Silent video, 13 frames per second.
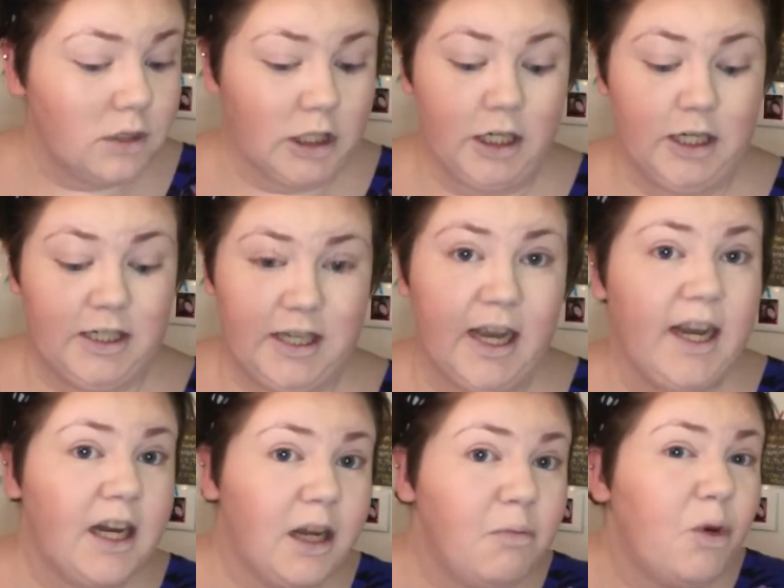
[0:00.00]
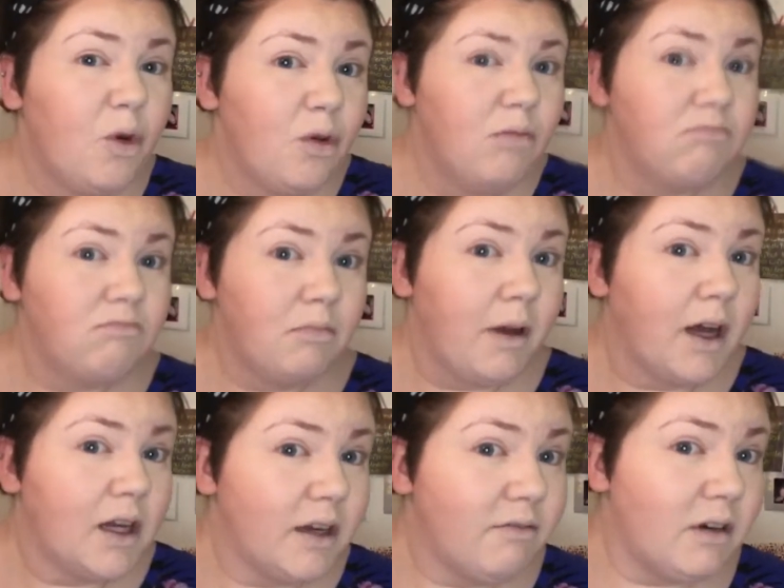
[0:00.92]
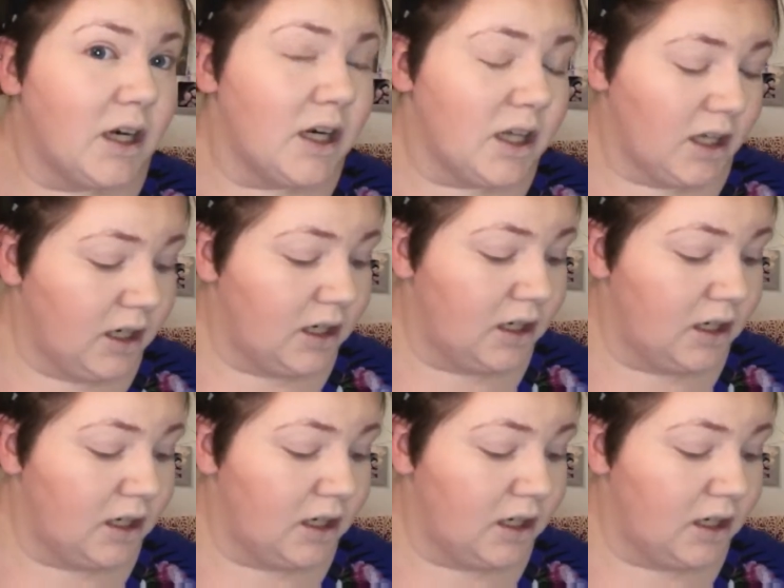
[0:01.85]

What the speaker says: Can I say any more about it really?